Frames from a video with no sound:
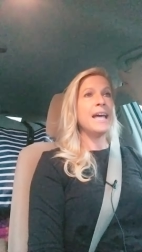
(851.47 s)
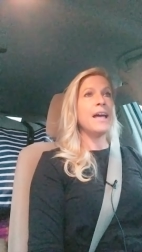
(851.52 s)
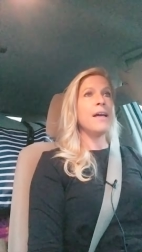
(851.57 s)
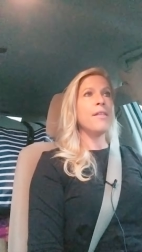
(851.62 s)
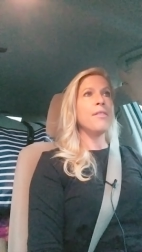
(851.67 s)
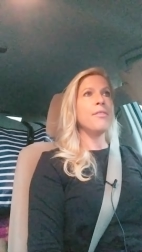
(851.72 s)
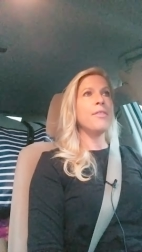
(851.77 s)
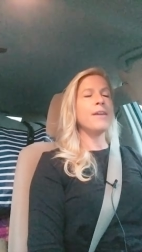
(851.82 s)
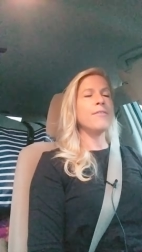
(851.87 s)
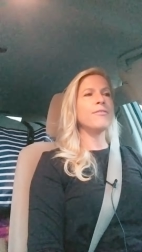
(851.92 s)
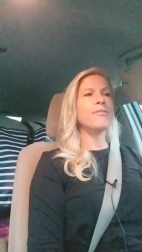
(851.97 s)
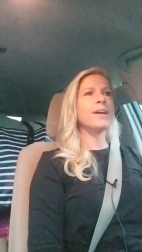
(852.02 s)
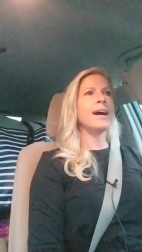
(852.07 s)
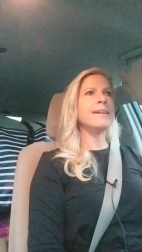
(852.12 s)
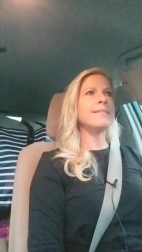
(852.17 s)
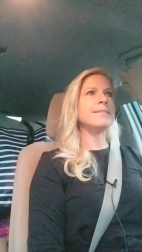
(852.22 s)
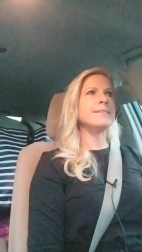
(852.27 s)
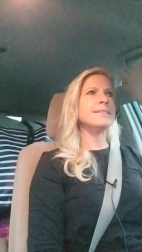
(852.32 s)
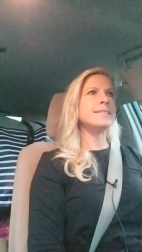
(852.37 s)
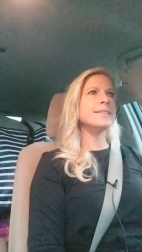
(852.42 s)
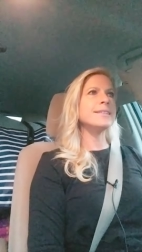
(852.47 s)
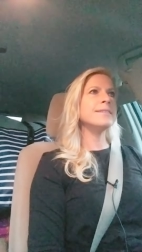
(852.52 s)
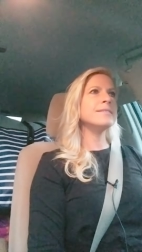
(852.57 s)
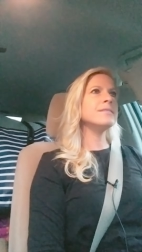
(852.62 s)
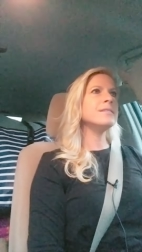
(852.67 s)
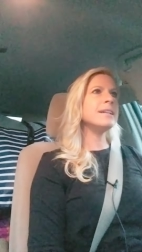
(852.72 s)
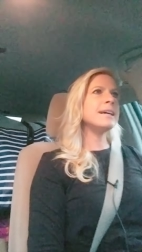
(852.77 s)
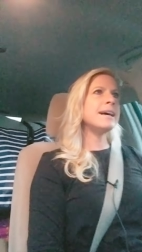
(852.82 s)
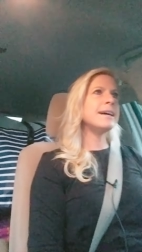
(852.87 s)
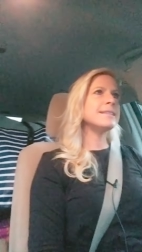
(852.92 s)
They've got the
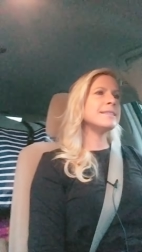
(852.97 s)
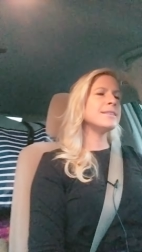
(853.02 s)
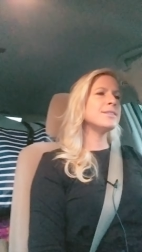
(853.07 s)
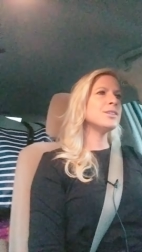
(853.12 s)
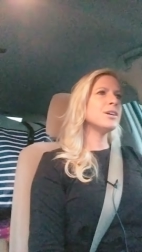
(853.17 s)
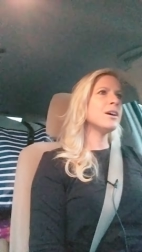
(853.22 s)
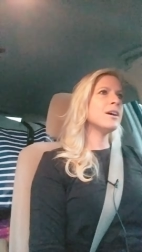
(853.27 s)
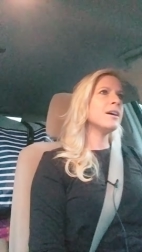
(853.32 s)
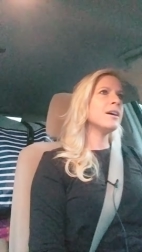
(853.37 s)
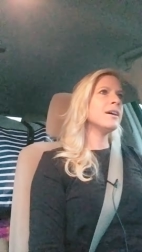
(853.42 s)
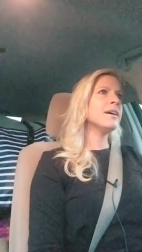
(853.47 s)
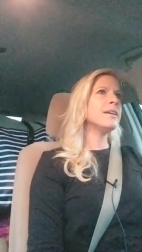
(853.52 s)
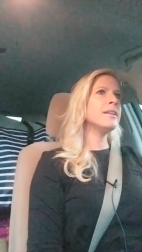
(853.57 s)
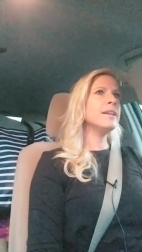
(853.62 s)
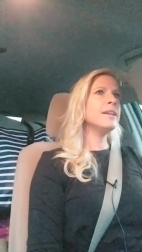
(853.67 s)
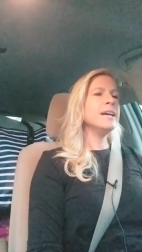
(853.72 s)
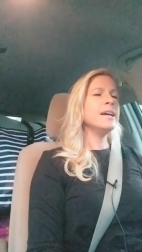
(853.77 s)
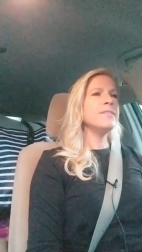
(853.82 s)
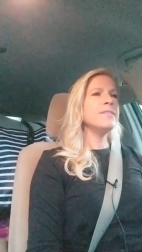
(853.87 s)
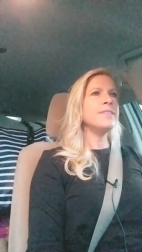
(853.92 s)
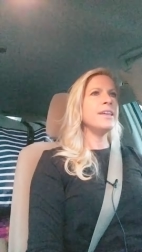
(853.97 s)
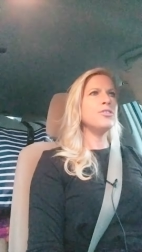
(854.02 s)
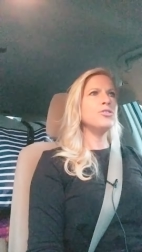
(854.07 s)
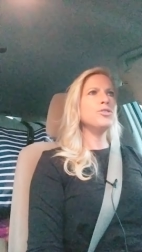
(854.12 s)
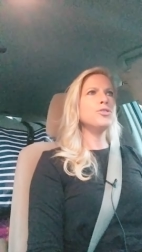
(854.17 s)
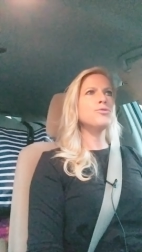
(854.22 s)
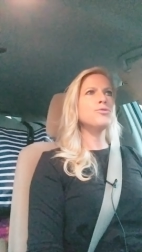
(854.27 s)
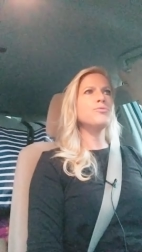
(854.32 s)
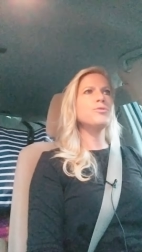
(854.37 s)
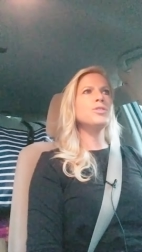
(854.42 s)
sunglasses on. They
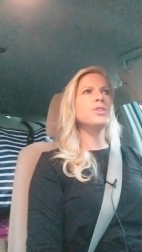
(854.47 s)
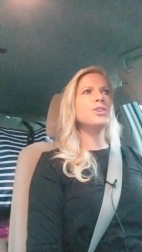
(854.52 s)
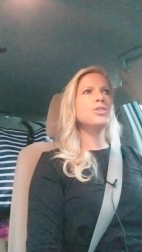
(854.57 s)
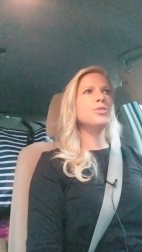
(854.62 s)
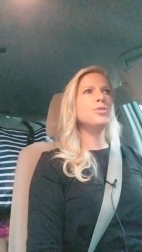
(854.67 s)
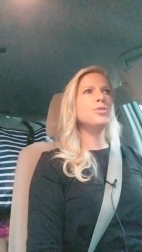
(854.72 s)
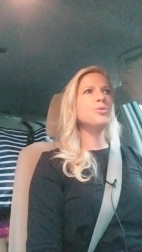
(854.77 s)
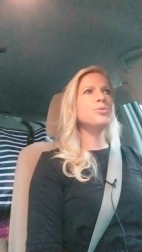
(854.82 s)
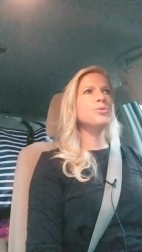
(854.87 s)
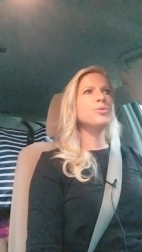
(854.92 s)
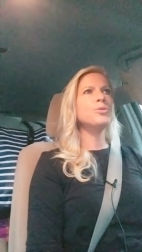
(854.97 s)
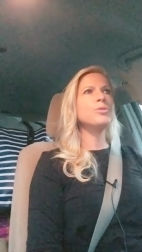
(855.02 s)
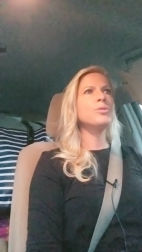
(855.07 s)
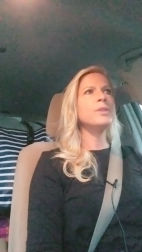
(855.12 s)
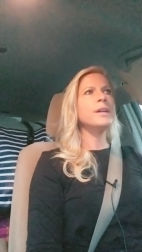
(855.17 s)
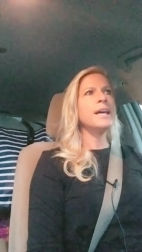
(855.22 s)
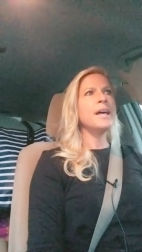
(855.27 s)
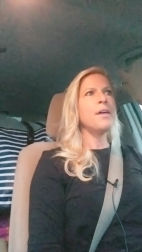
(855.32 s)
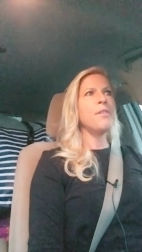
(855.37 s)
look really cool.